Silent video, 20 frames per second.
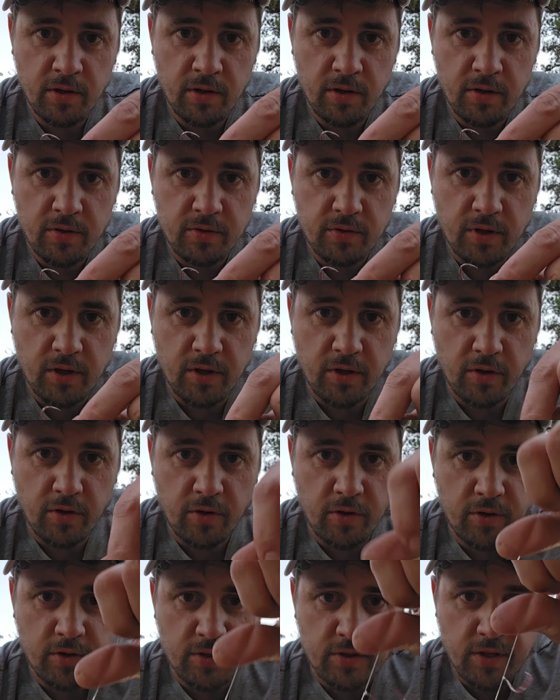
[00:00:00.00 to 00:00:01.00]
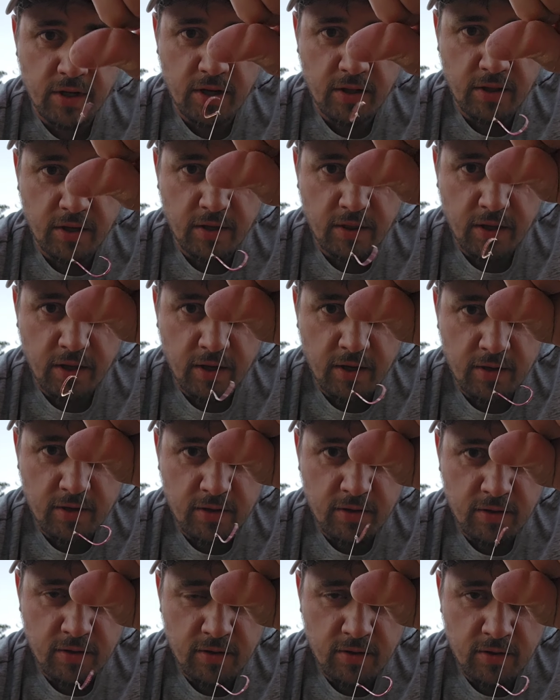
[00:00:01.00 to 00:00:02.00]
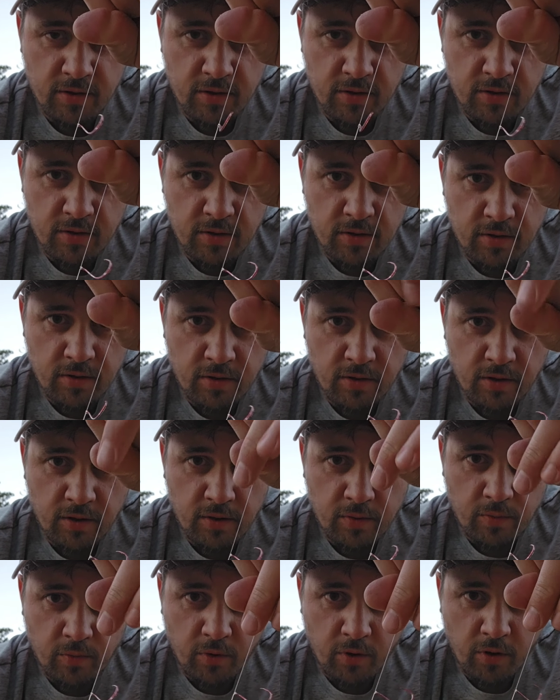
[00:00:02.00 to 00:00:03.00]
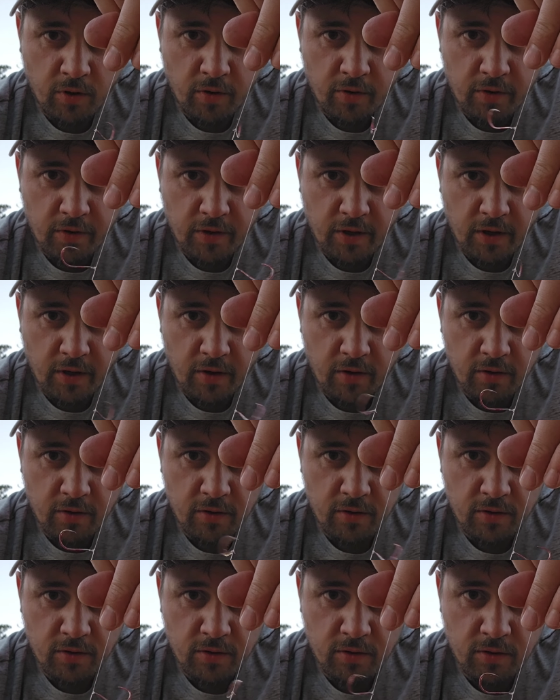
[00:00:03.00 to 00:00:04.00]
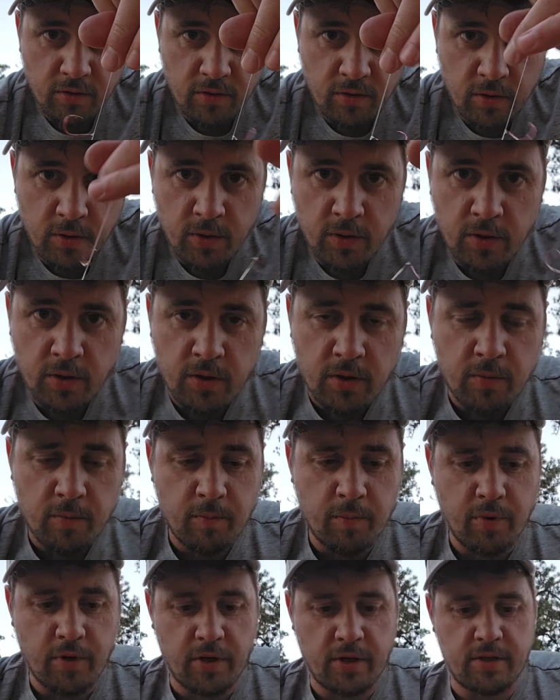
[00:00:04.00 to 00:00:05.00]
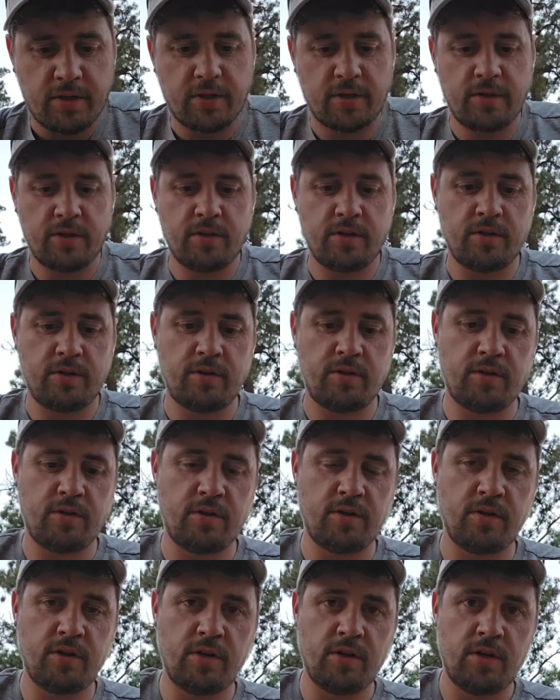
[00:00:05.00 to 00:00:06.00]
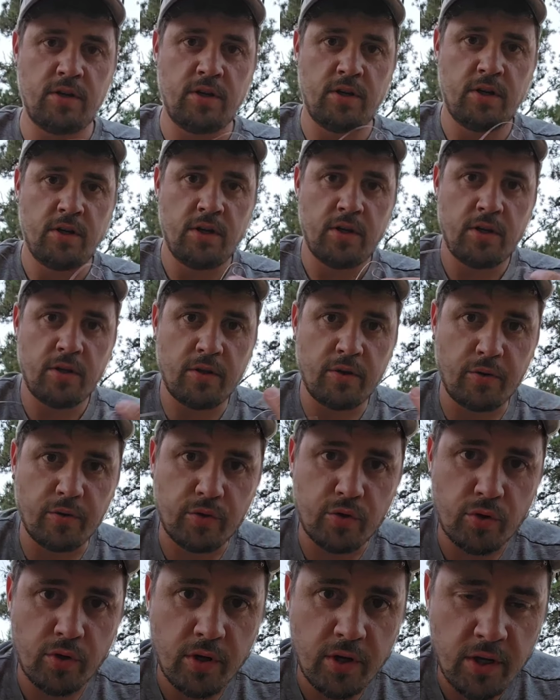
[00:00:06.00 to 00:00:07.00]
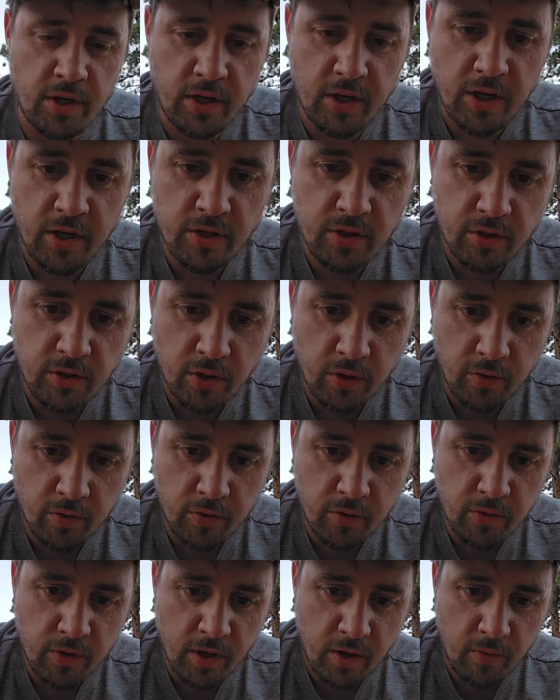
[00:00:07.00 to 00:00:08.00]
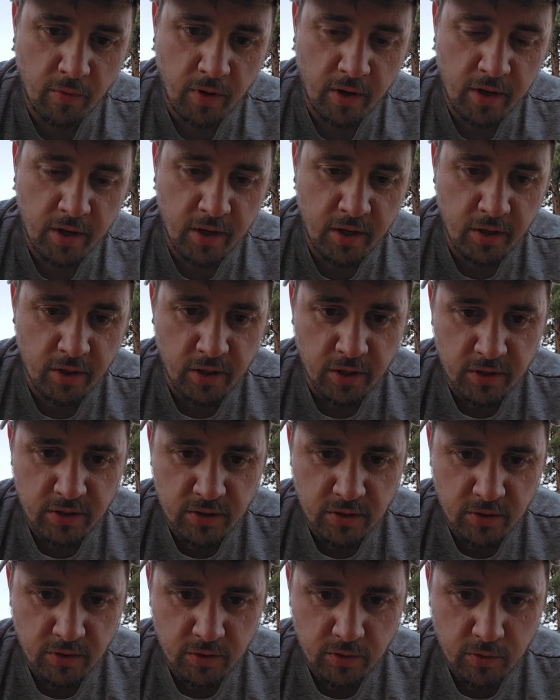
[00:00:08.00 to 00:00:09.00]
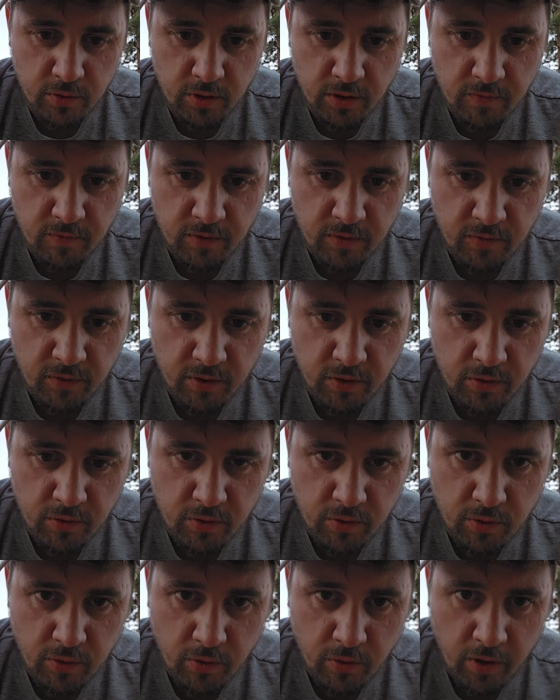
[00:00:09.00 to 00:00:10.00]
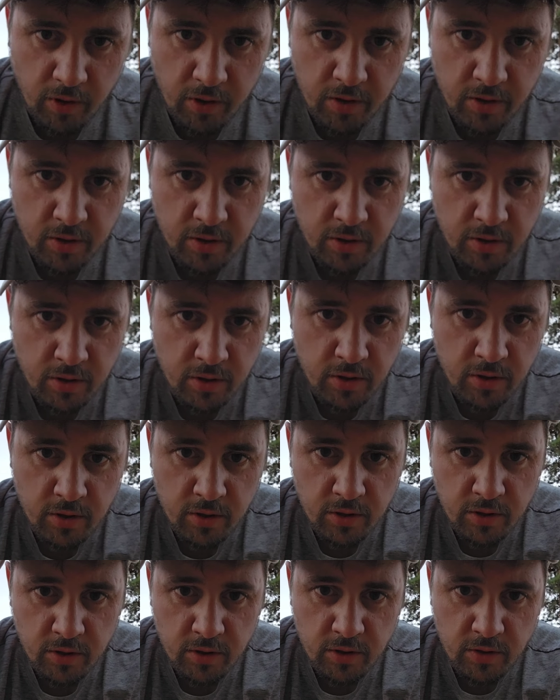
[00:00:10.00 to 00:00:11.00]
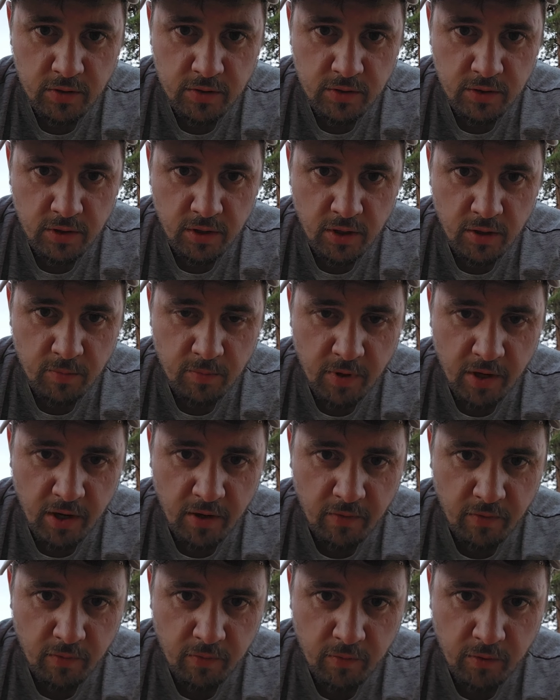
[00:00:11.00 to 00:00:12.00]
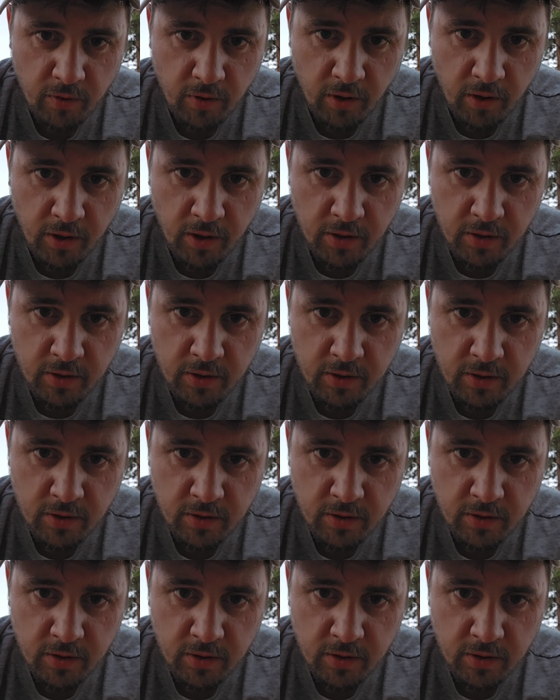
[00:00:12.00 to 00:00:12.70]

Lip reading: So getting your hook to stand like that, and we're already there. But little trick in case you don't do that right, and you can still do it even if you do it right, is to come back through your eyelet.